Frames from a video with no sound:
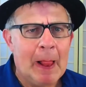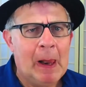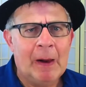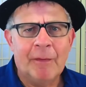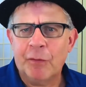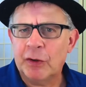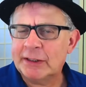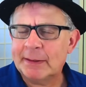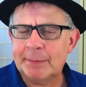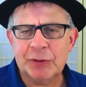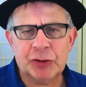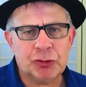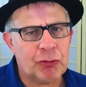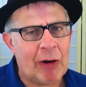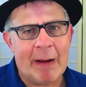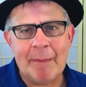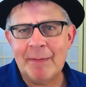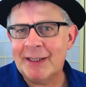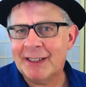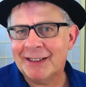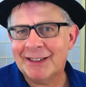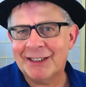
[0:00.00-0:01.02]
for
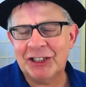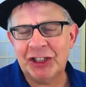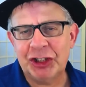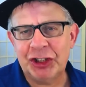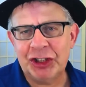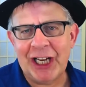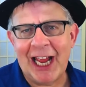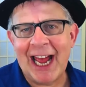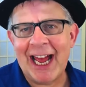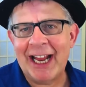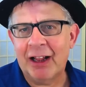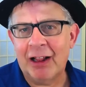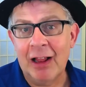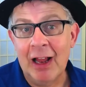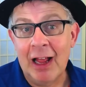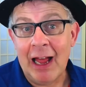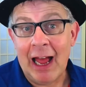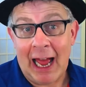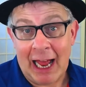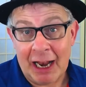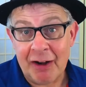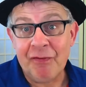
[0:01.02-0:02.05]
subscribing to this channel,
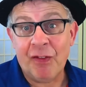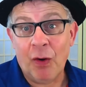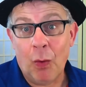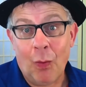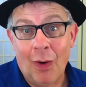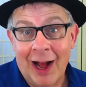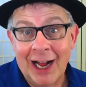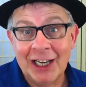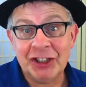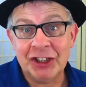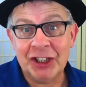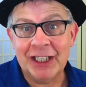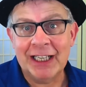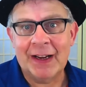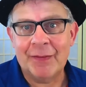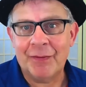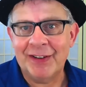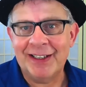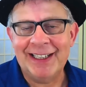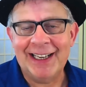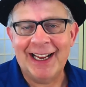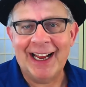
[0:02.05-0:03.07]
and for watching
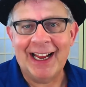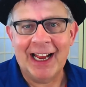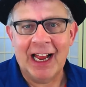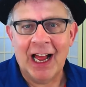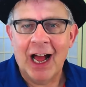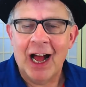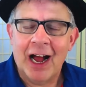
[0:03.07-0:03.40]
every day.